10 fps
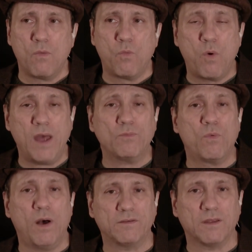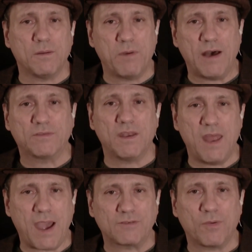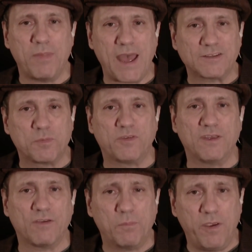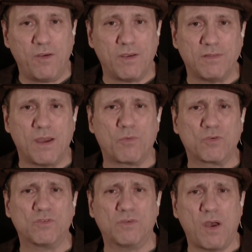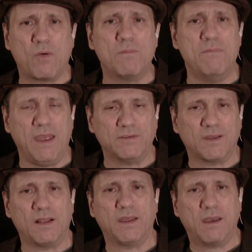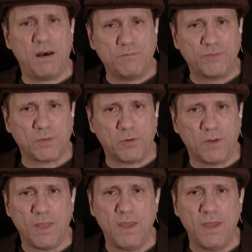what was it about the necks from that specific period that were so amazingly comfortable,